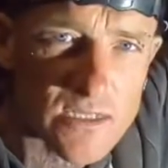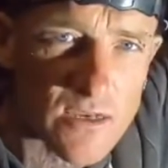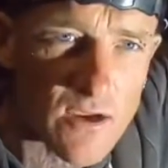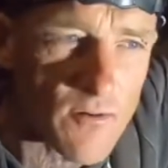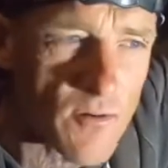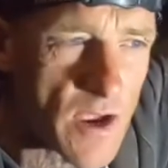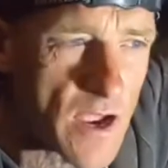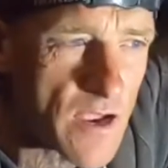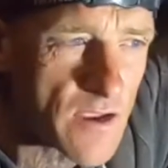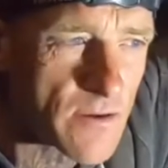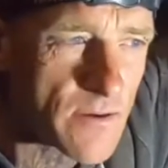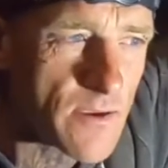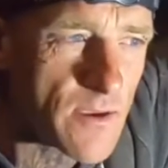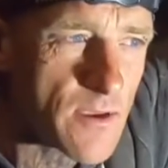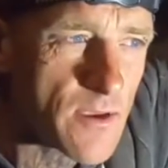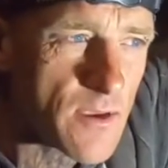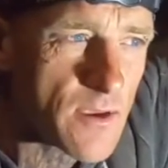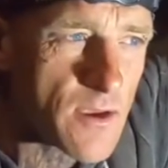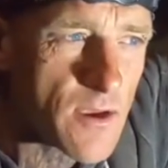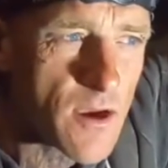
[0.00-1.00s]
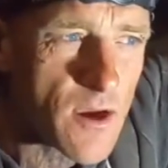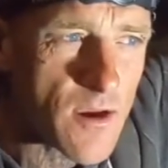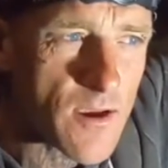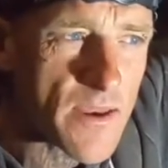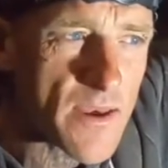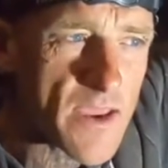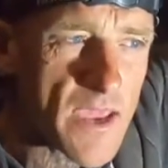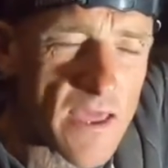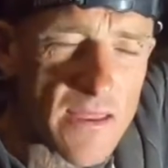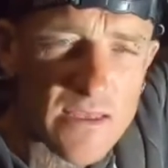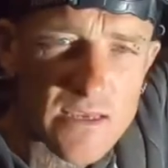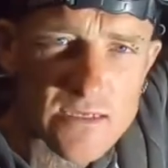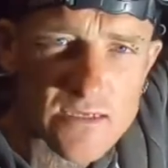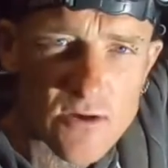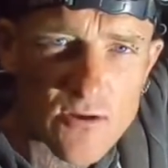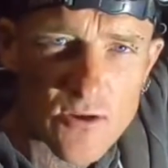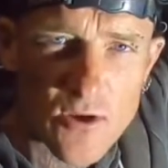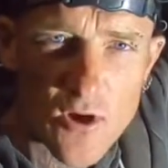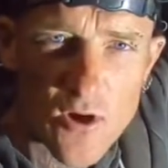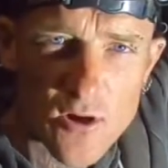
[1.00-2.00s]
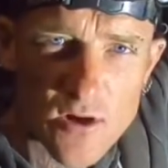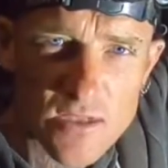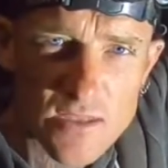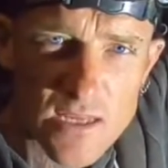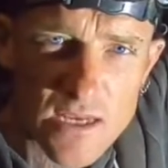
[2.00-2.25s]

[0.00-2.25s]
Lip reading: So I'm going to get this on hook.